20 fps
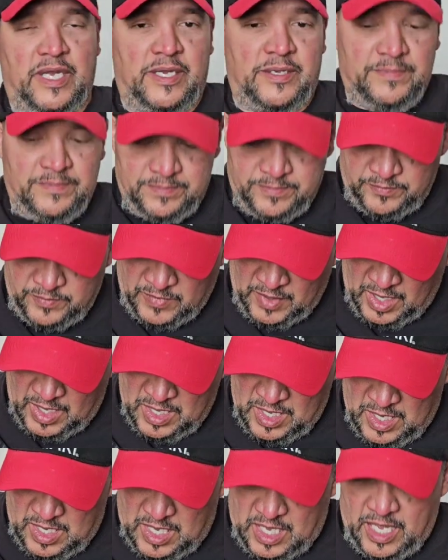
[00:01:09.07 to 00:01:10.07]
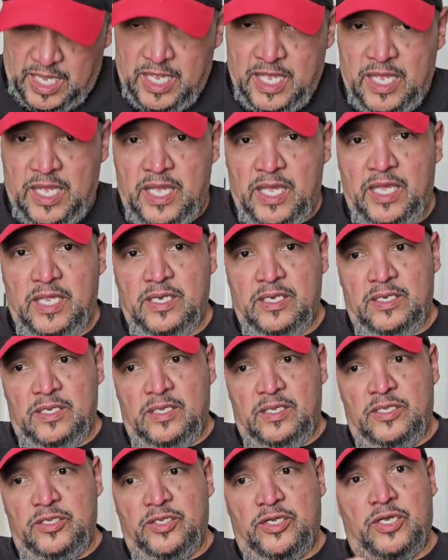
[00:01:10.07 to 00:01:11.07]
Okay. And
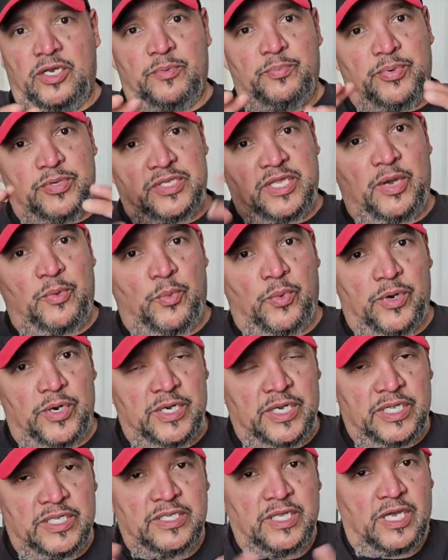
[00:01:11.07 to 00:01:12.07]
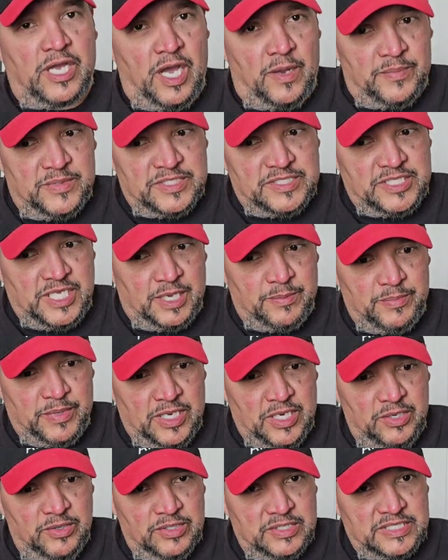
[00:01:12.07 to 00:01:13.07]
you're going to put that word in the comments down below.